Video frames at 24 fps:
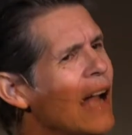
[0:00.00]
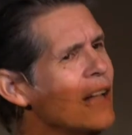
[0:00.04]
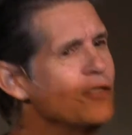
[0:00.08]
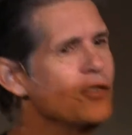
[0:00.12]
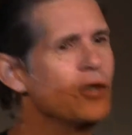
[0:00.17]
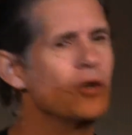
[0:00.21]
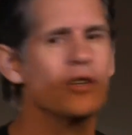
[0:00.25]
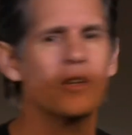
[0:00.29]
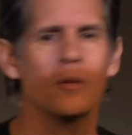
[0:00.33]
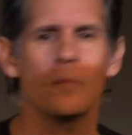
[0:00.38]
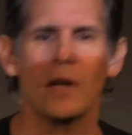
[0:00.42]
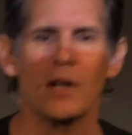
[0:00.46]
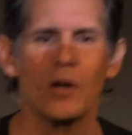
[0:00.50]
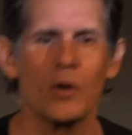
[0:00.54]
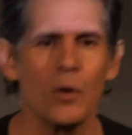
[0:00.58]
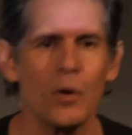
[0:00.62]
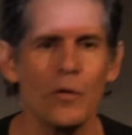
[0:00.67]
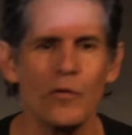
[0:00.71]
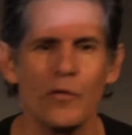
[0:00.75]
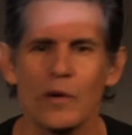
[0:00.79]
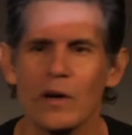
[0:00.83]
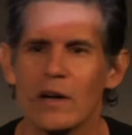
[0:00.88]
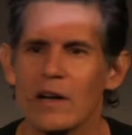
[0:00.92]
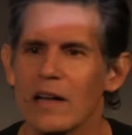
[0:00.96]
turned to my
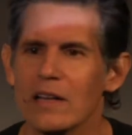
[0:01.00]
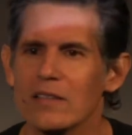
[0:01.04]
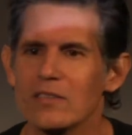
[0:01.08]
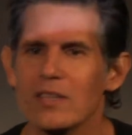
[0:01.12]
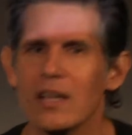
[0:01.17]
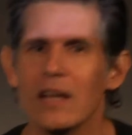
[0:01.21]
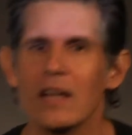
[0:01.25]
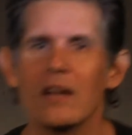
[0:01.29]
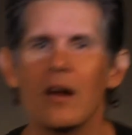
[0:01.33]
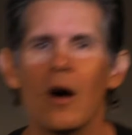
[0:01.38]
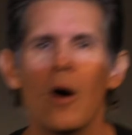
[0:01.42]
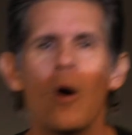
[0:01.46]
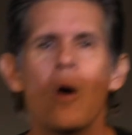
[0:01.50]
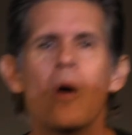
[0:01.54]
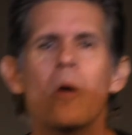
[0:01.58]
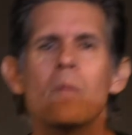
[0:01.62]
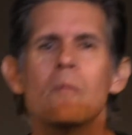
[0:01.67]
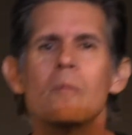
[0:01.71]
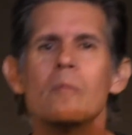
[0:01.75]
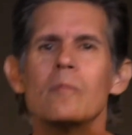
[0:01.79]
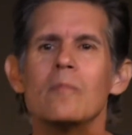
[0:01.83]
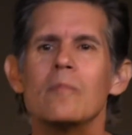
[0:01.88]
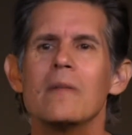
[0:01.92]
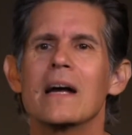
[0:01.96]
girlfriend and I said, Oh
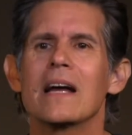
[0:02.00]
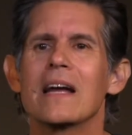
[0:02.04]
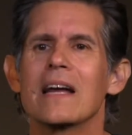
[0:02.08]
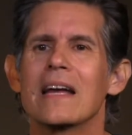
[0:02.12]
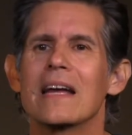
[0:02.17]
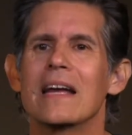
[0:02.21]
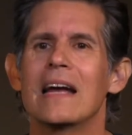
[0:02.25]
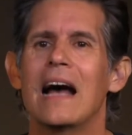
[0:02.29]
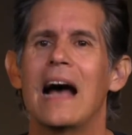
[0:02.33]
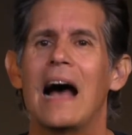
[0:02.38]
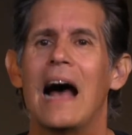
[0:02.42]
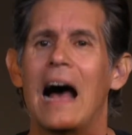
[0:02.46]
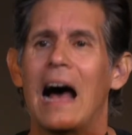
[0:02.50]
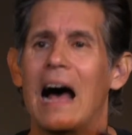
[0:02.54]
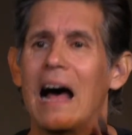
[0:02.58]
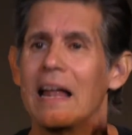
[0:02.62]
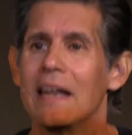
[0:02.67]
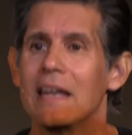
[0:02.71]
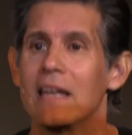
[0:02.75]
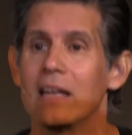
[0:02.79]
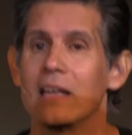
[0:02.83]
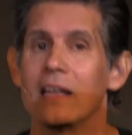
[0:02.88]
my God,